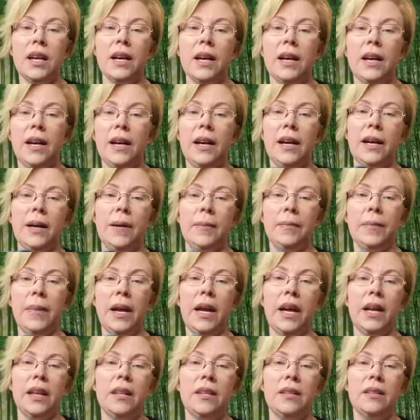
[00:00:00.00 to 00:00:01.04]

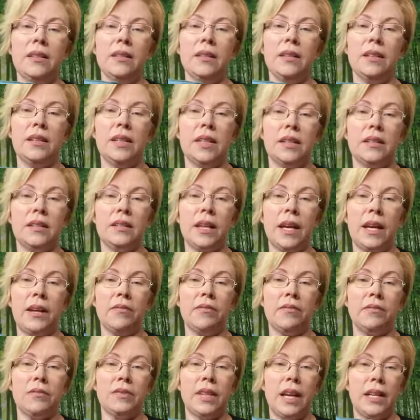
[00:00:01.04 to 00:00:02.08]
and it is a
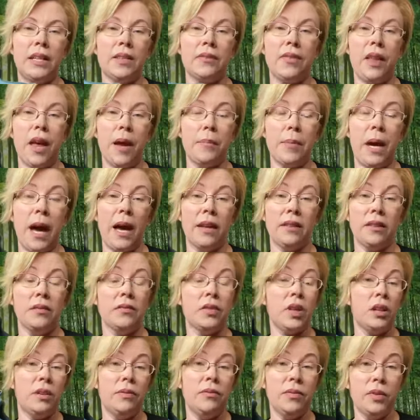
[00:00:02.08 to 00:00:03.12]
nice flat path. I've
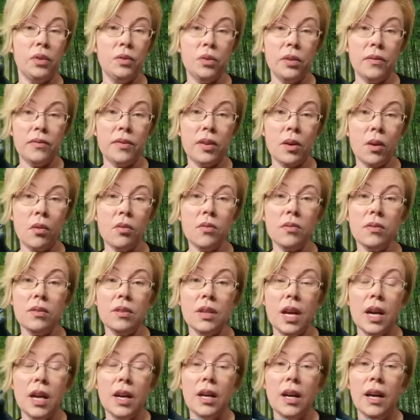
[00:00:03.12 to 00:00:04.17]
got a few of those
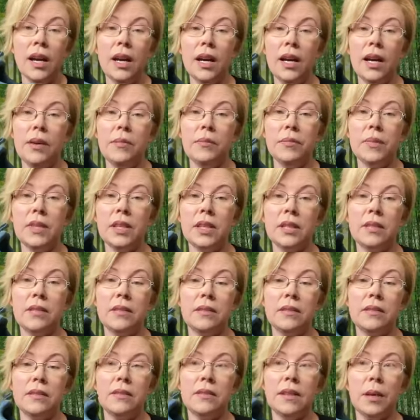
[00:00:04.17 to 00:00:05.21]
this
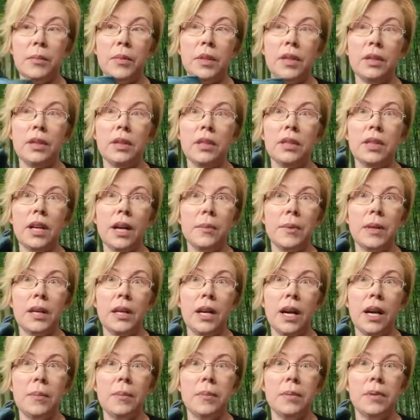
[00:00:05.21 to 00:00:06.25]
summer coming
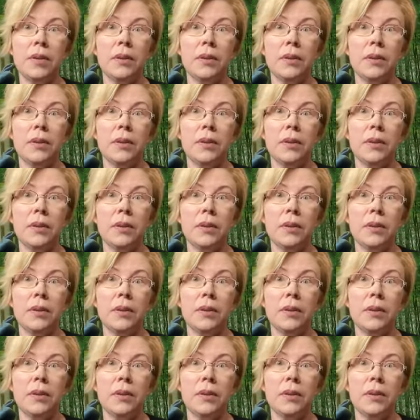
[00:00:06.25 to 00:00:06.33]
up,